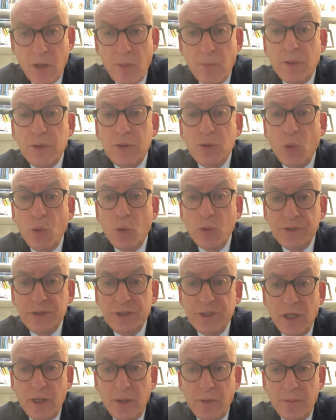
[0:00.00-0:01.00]
but
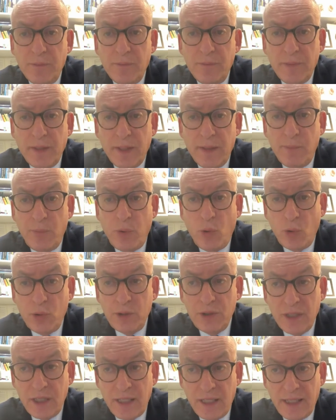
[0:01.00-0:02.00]
also,
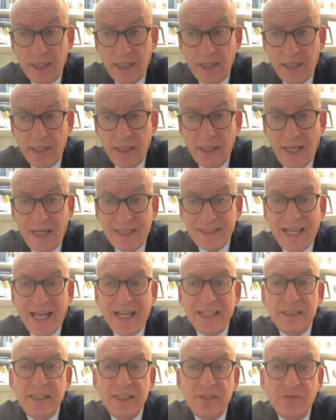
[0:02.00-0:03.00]
importantly, has
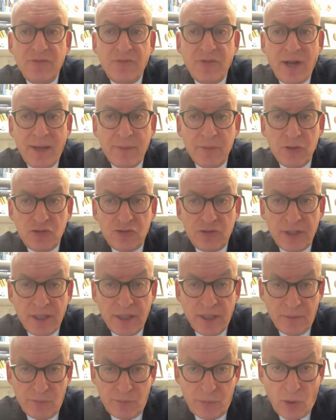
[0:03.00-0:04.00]
anti-inflammatory
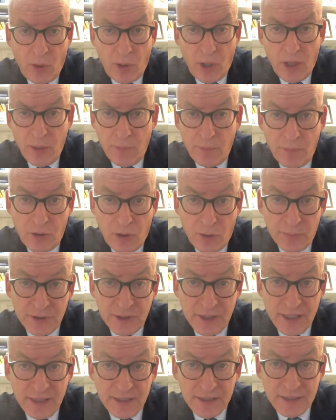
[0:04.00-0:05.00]
uh,
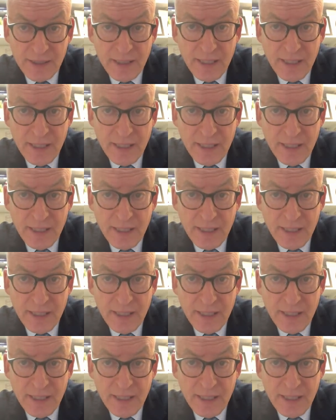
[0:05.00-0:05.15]
properties